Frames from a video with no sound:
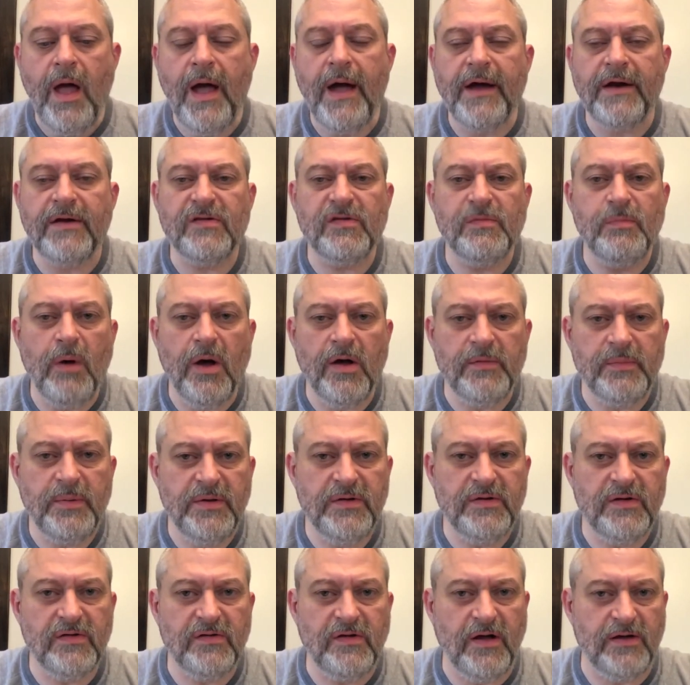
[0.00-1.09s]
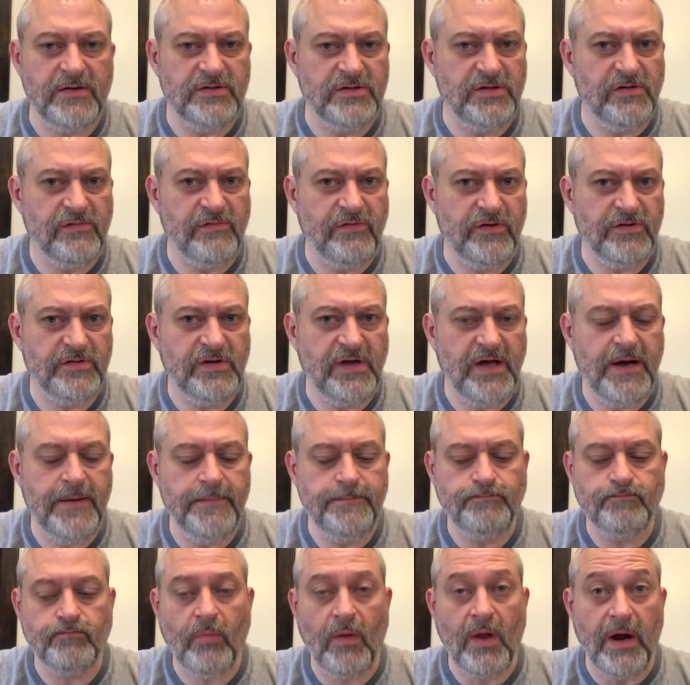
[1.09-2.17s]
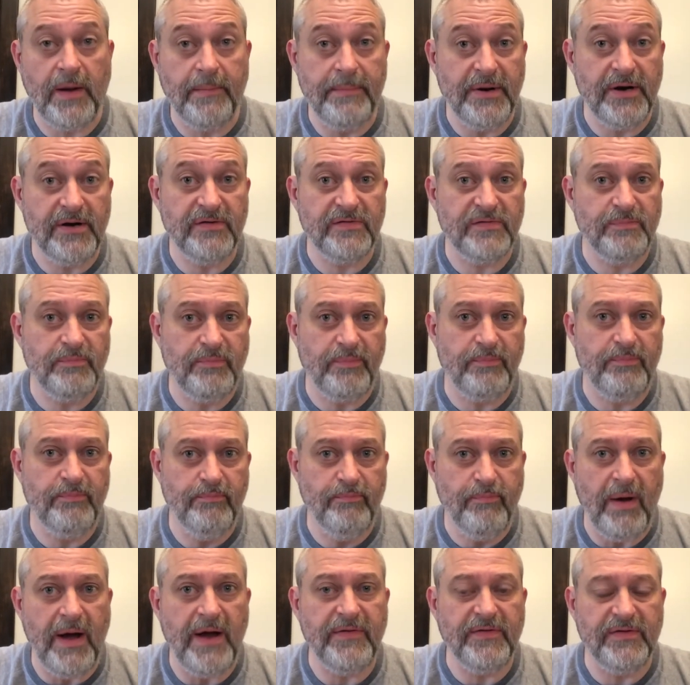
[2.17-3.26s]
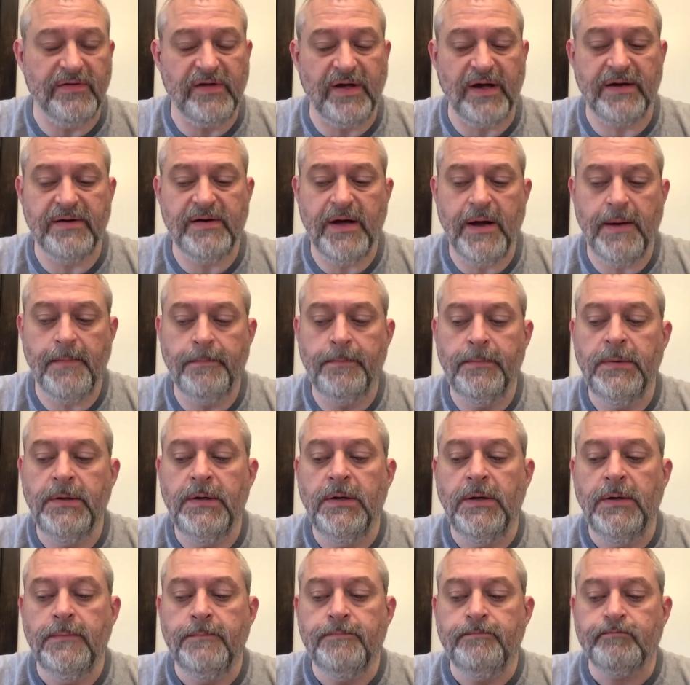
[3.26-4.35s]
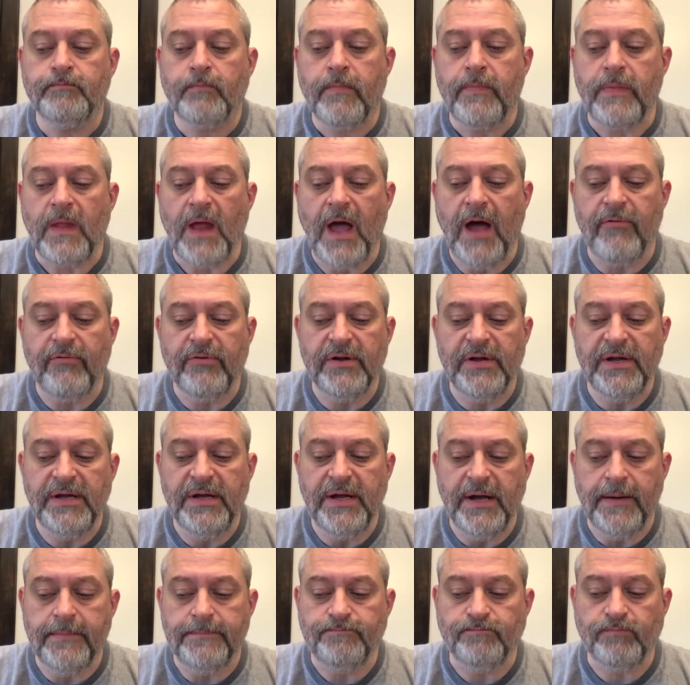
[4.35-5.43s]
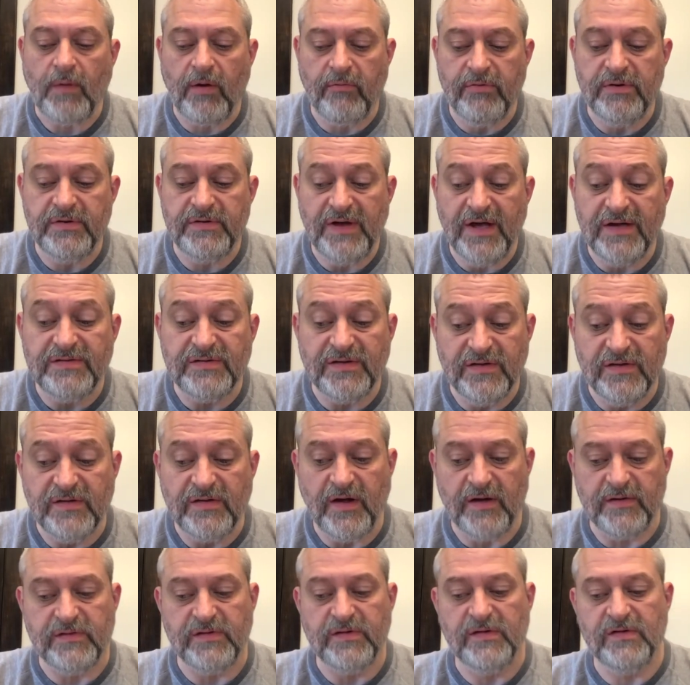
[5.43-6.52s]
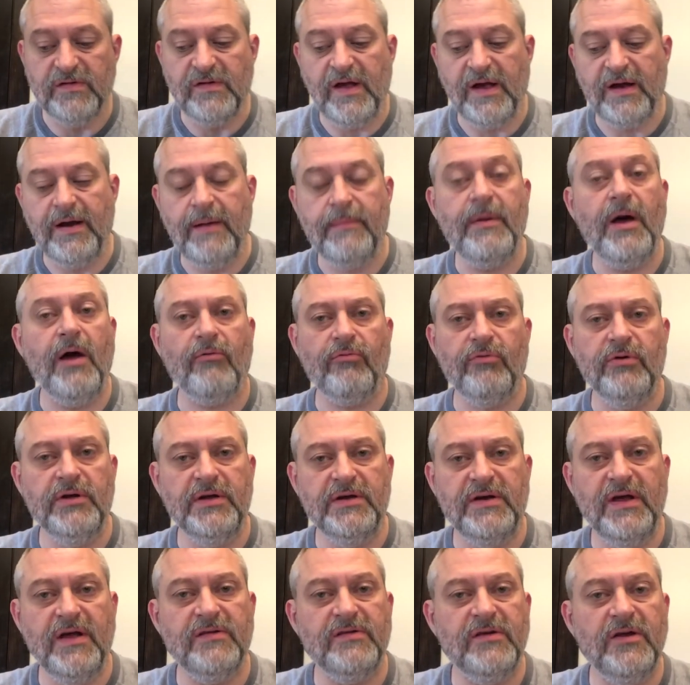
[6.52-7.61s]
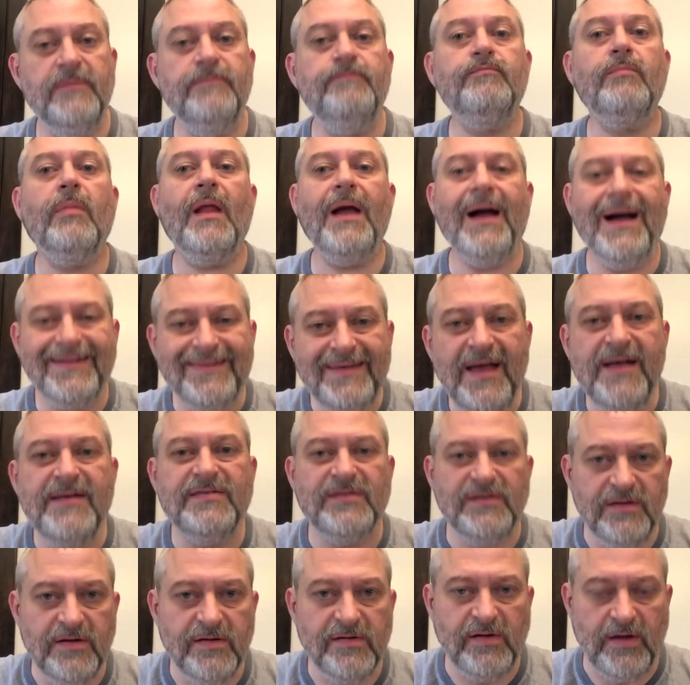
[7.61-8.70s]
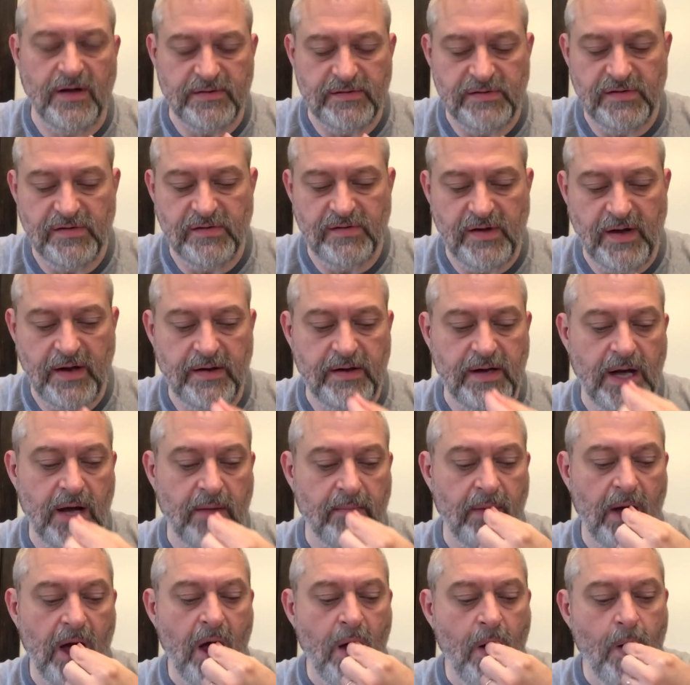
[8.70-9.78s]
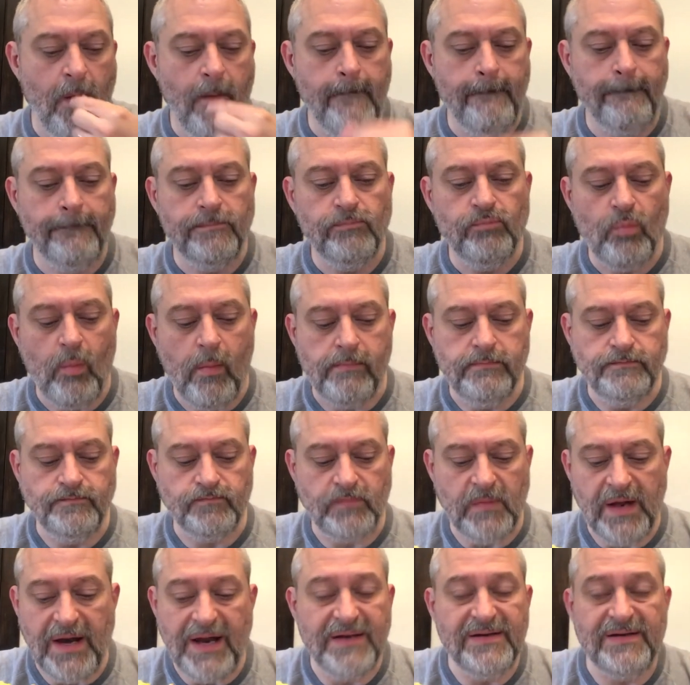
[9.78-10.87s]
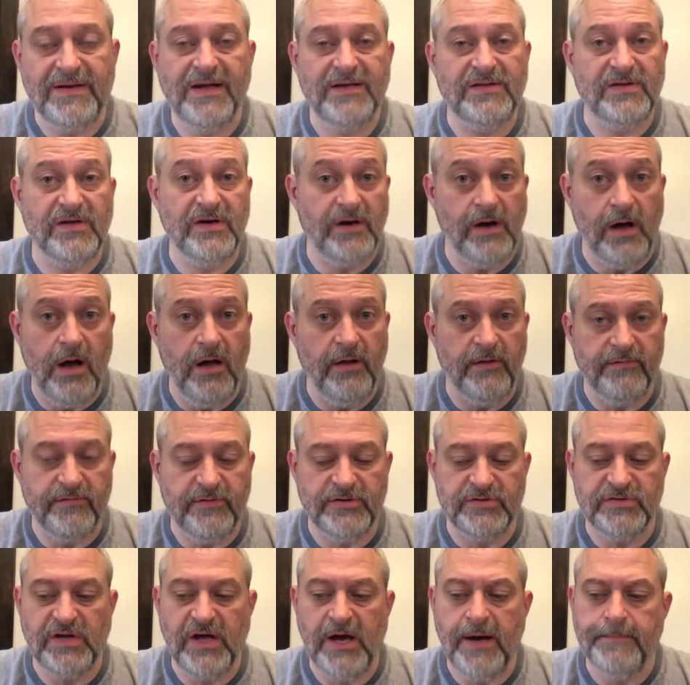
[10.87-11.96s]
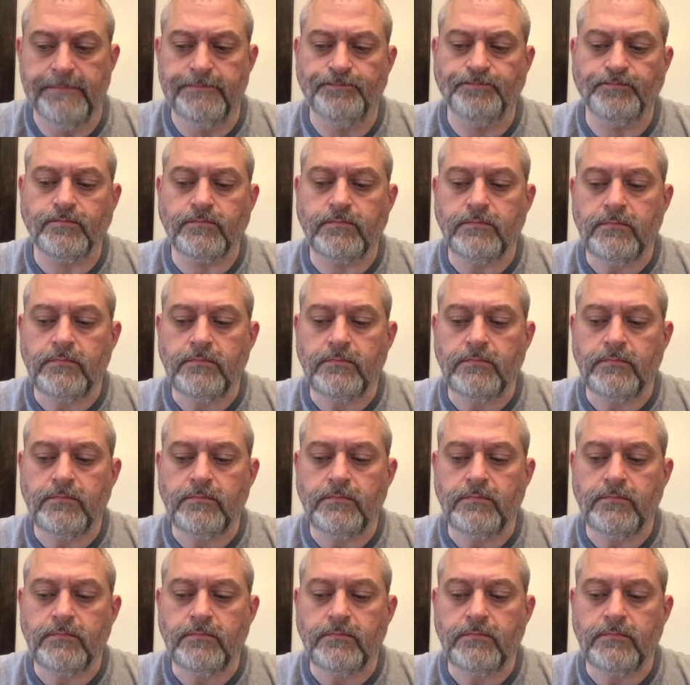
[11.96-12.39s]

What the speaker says: I got a small piece of sausage the first time. You got a bigger bite the second time. I really tasted the sausage the second time. Not really tasted. I tasted the sausage the second time, and I didn't taste it at all the first time.